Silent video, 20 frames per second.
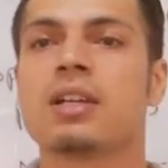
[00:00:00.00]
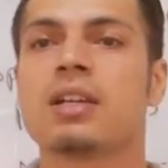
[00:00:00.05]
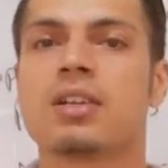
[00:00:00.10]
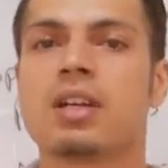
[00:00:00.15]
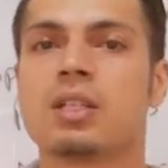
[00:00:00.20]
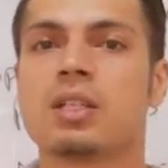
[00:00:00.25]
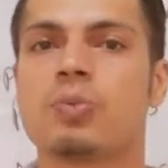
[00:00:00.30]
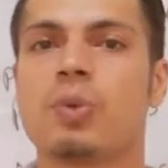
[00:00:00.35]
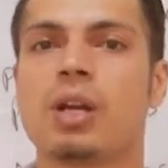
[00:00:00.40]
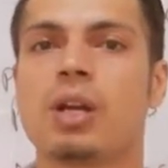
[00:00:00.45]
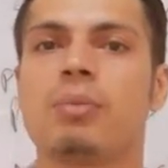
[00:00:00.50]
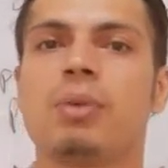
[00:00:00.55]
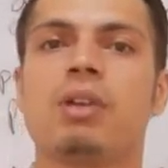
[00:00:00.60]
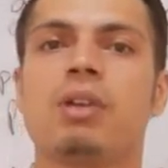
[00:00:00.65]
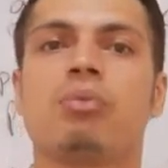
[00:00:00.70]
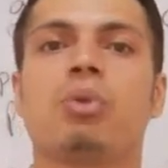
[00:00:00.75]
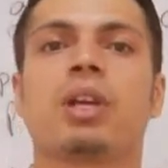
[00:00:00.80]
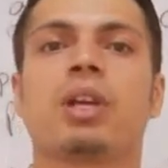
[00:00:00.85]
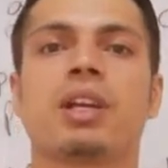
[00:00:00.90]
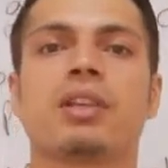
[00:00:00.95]
Transparent
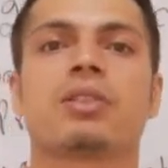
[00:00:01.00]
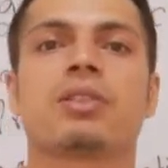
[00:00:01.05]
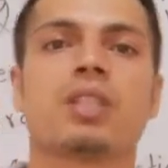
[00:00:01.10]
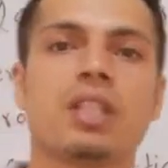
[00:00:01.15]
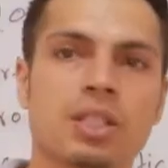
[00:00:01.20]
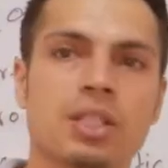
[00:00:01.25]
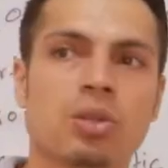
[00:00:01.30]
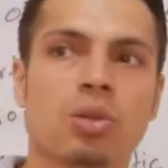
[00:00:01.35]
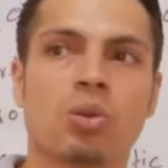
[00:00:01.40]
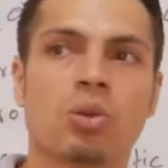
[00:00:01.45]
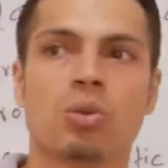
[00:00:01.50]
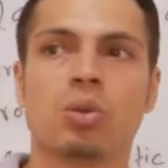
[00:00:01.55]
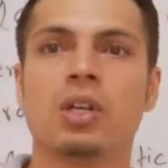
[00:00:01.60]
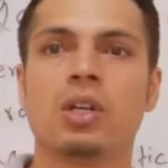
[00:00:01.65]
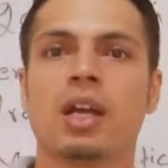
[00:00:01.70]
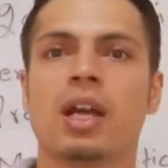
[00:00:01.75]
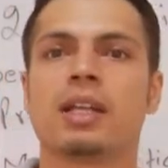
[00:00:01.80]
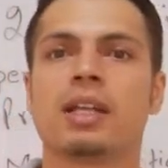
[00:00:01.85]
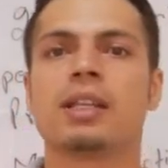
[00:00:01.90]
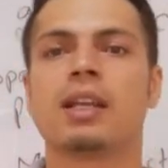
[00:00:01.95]
means we can see
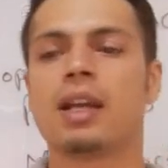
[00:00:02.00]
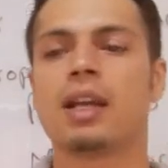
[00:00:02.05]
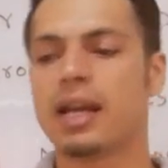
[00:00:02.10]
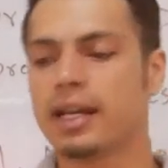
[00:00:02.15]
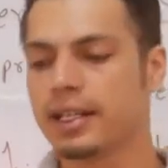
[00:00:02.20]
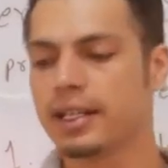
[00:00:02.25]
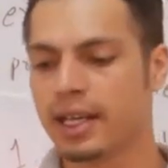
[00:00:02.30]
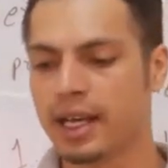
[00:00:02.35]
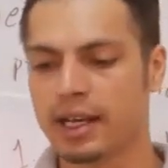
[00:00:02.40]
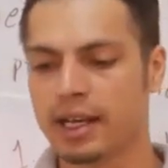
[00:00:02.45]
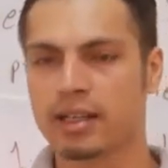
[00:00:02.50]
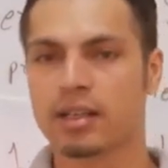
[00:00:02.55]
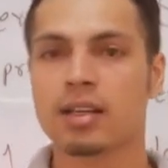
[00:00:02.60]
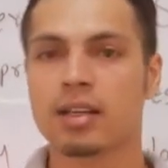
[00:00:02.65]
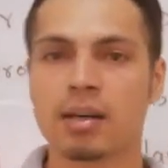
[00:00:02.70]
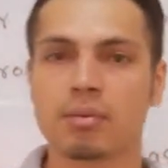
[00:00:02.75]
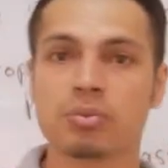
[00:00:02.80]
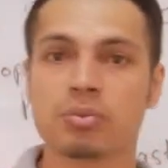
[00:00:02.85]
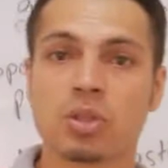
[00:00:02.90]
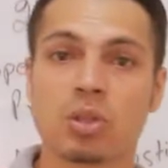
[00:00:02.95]
through and the light can
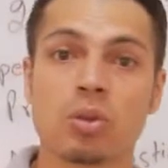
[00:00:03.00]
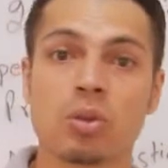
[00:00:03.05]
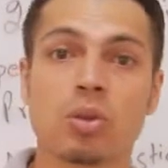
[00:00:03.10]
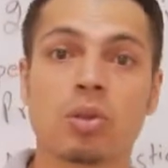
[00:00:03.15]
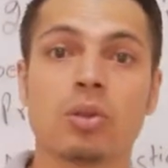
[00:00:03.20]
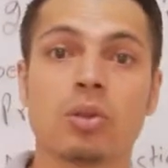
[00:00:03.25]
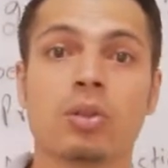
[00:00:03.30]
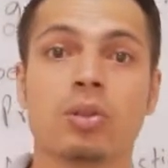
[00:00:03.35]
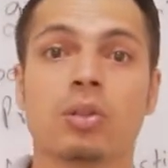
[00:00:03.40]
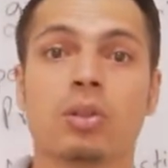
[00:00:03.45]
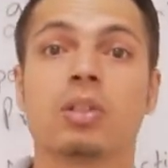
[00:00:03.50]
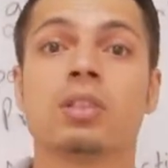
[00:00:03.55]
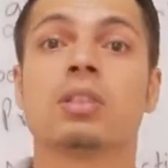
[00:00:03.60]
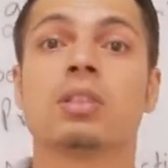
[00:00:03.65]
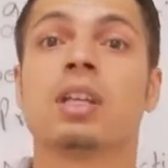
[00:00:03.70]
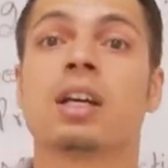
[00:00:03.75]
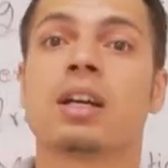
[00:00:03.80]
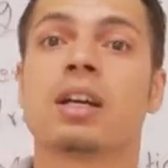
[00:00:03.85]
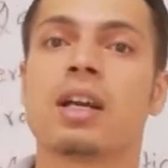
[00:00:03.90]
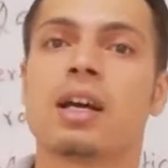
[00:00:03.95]
come through
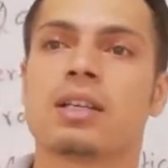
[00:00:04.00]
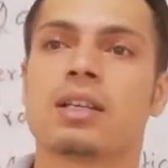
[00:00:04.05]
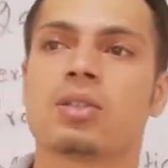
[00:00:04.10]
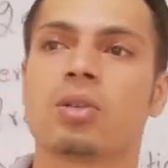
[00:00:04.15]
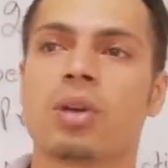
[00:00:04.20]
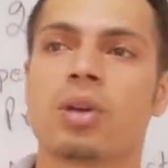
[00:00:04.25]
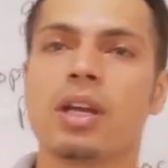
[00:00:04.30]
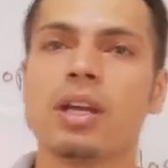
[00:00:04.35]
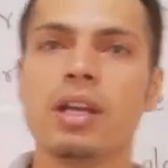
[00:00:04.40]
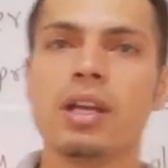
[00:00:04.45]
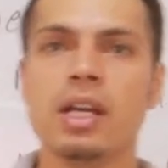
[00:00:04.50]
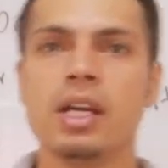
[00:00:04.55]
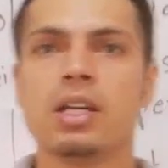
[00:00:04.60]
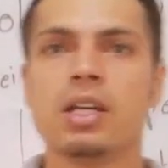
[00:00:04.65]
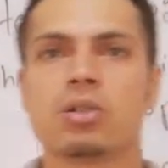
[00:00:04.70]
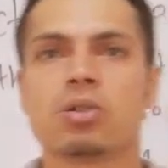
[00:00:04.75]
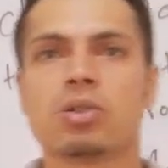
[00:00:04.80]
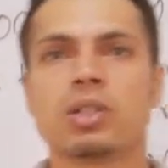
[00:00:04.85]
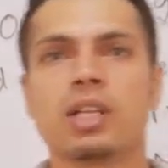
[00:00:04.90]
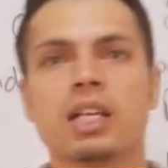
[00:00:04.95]
the glass, okay.
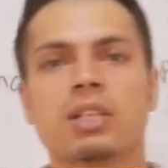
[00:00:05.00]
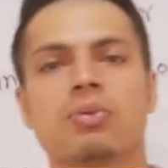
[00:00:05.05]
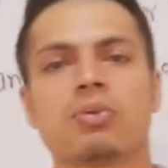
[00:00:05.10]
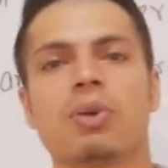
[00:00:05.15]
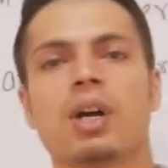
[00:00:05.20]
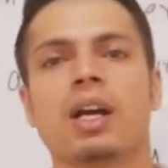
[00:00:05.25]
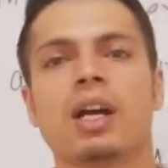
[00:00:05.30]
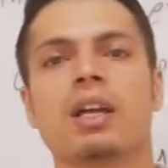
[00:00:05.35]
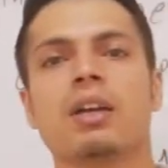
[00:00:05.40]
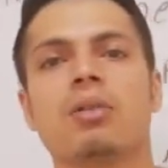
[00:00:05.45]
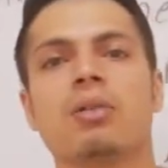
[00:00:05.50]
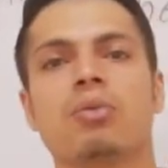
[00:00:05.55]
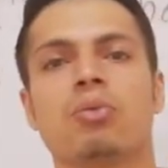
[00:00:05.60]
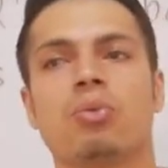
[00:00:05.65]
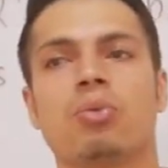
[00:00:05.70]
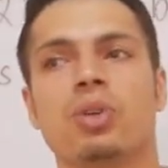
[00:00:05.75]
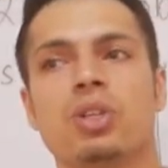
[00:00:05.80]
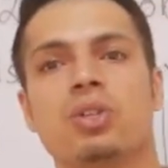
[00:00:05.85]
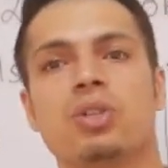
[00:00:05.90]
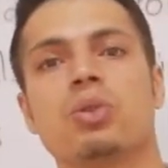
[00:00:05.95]
So that's why
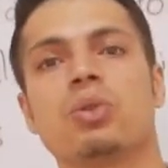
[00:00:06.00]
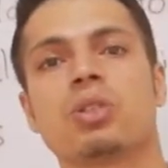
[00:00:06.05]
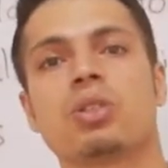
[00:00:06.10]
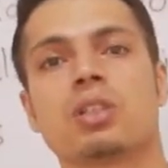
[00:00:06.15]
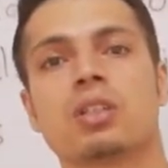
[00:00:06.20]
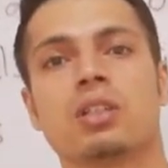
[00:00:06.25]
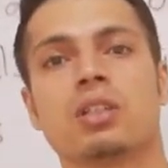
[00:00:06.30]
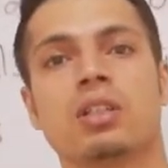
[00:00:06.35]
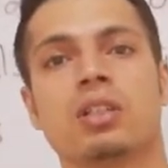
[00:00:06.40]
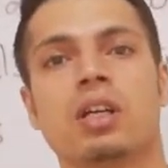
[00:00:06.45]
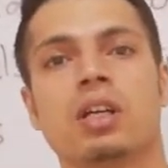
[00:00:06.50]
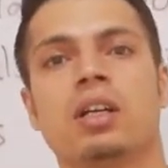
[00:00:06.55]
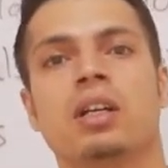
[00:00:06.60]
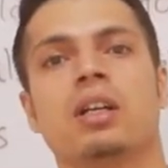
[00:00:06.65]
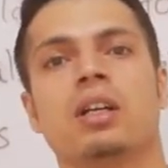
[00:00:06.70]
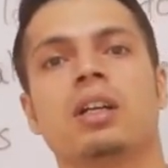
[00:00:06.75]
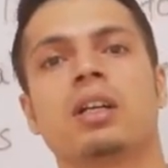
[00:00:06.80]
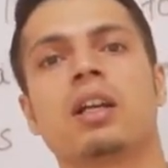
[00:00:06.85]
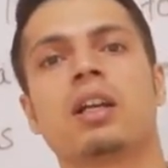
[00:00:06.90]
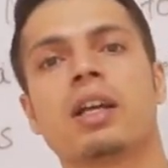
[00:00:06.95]
we use
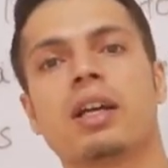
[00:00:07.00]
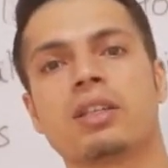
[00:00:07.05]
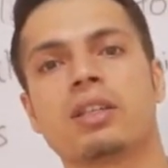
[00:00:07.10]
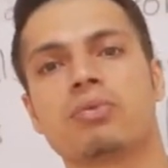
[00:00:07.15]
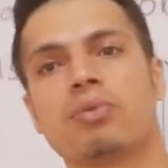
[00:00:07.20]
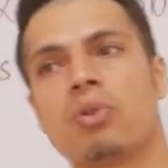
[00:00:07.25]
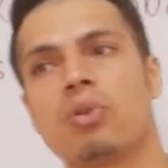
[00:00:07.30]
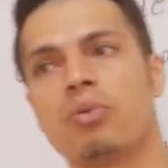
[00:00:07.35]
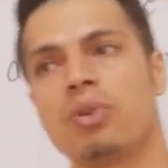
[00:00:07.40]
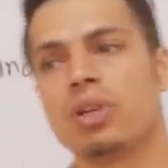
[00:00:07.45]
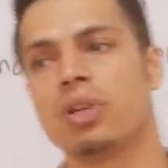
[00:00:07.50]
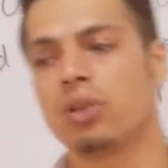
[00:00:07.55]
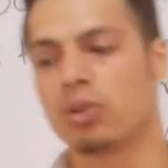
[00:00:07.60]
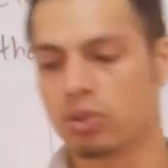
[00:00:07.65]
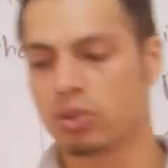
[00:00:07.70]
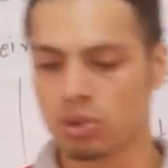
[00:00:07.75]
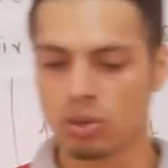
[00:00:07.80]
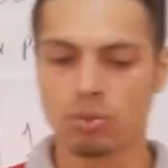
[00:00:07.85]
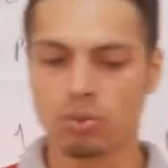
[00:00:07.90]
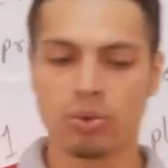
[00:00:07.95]
glass for
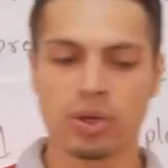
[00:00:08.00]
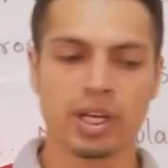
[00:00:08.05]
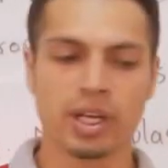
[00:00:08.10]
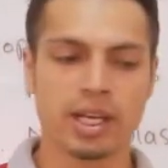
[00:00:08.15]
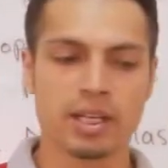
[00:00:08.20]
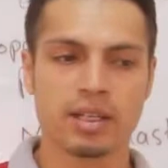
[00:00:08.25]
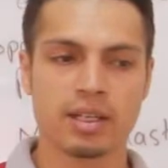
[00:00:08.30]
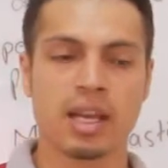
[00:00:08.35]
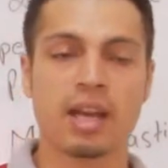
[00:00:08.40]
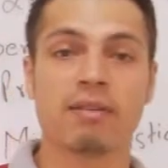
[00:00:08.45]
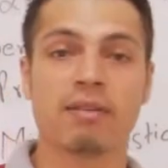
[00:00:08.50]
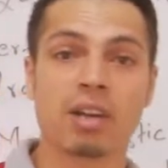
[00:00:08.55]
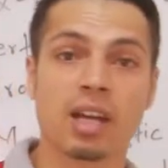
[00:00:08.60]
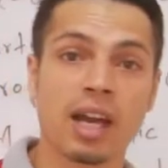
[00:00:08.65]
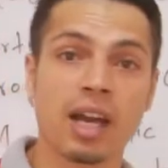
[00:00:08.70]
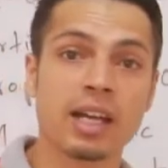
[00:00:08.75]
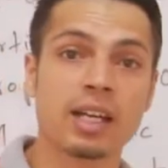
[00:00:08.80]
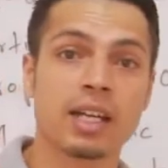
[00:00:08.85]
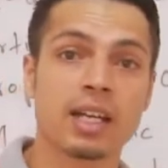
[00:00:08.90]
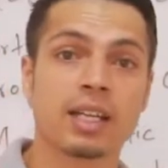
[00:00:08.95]
windows, so we can have a
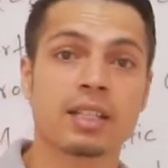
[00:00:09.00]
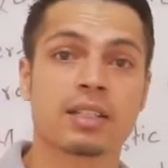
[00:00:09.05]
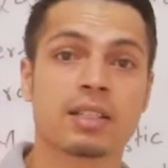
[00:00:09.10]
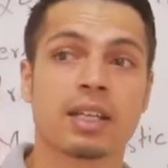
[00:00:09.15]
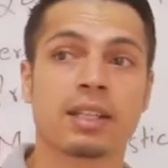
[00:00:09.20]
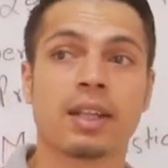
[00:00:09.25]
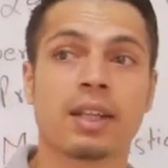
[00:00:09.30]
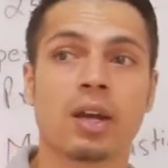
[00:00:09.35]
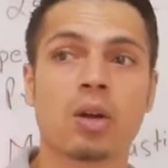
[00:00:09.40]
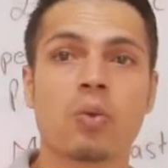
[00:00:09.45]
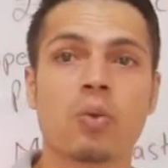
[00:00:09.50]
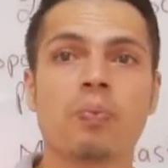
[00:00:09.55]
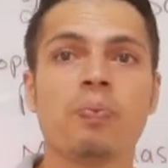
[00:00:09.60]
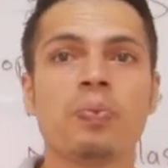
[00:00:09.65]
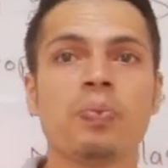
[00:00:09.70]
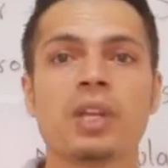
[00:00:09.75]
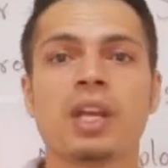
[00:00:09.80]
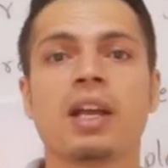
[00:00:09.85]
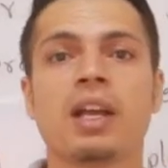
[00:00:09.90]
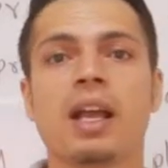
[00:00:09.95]
light inside the room
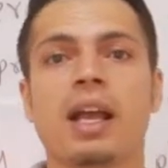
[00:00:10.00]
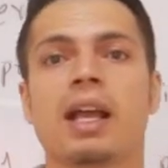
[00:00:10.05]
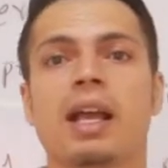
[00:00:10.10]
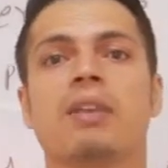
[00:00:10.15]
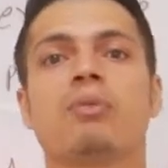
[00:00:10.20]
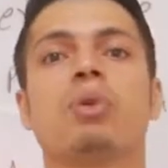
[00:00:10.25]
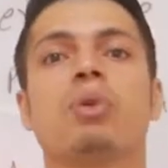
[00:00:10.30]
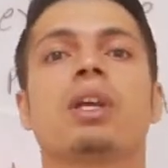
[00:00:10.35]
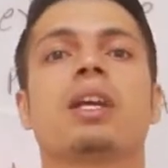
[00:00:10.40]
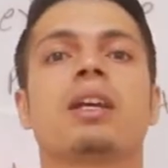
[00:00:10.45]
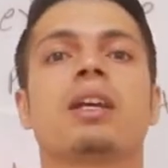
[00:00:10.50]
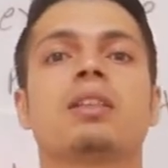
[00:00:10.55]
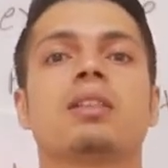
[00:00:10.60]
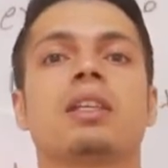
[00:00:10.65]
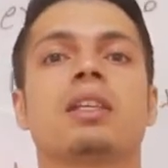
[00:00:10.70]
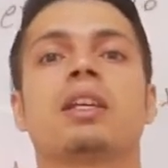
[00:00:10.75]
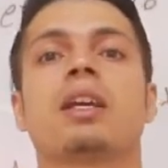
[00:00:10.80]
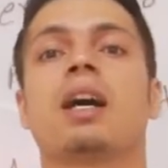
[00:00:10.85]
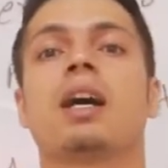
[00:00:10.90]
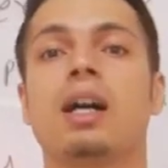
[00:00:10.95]
and we can
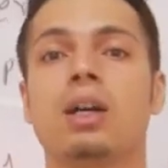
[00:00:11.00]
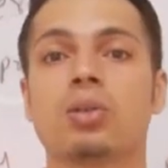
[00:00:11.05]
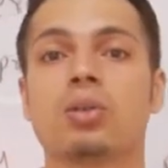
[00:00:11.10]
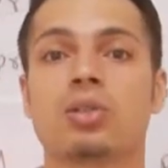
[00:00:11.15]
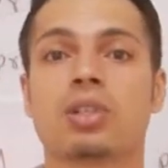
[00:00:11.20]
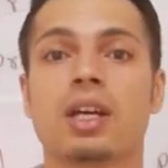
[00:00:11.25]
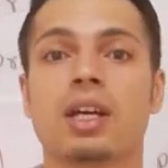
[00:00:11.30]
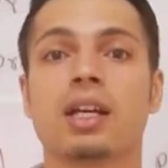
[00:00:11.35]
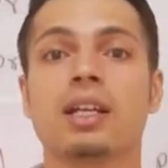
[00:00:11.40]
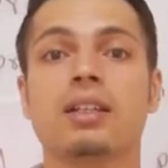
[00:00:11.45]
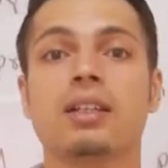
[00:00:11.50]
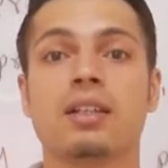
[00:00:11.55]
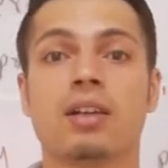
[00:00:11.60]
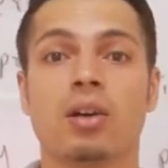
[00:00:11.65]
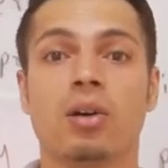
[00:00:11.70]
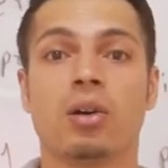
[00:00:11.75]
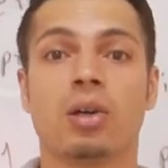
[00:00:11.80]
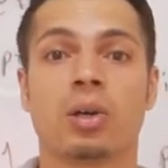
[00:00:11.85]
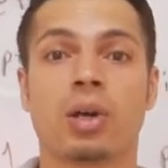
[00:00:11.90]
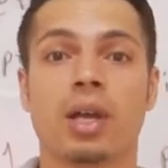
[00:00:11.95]
see outside,
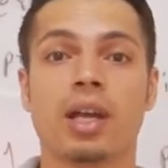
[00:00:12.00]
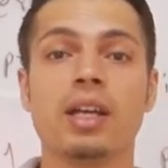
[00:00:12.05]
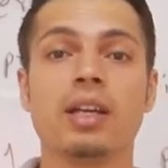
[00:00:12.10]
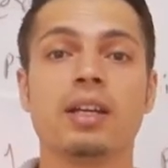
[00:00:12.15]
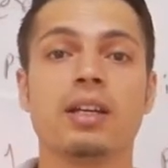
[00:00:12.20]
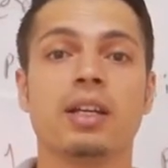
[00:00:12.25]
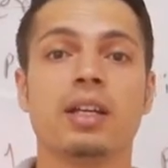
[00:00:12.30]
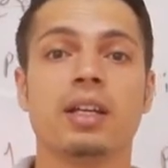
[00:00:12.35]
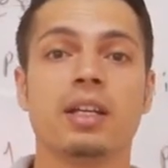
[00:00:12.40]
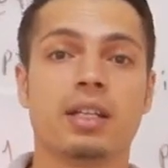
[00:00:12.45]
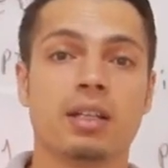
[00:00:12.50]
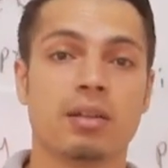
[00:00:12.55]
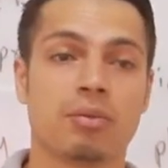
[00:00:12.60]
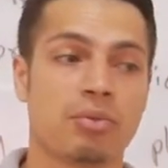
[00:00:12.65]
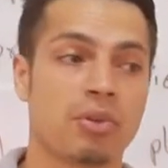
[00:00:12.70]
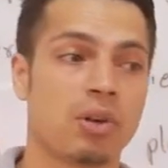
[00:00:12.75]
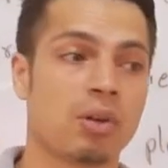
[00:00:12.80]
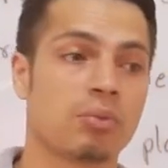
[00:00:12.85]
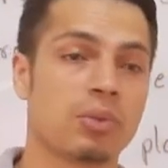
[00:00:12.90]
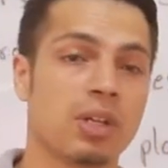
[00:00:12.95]
okay,
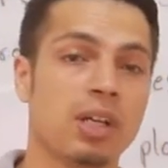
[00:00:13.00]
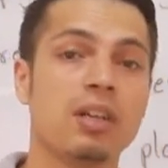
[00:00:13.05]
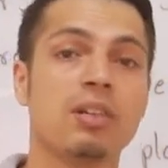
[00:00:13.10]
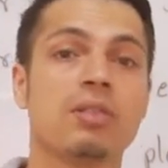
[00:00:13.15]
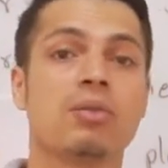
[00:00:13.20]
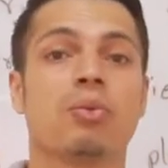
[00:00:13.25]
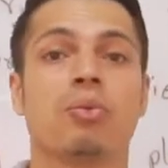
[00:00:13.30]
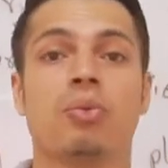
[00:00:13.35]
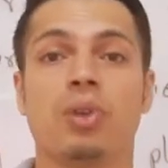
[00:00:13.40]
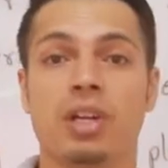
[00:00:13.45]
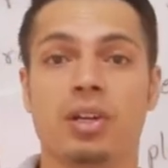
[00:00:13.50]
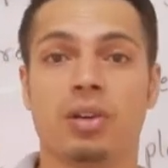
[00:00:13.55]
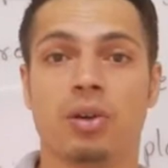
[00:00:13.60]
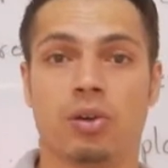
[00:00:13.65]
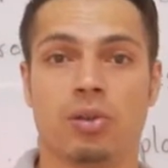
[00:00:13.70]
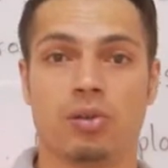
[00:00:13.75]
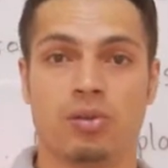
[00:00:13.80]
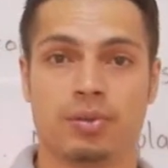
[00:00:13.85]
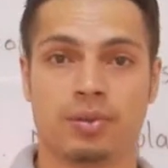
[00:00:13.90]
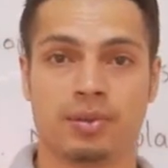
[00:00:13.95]
from the
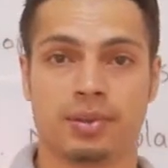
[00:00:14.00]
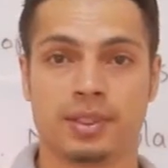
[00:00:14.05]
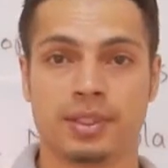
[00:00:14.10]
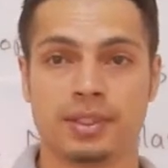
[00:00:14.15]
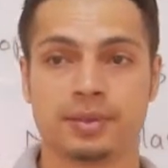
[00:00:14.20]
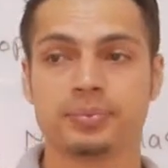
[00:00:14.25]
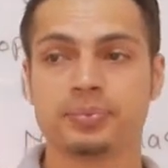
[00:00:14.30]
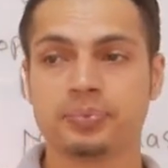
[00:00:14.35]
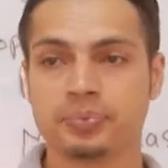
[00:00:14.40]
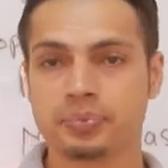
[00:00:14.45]
window, okay.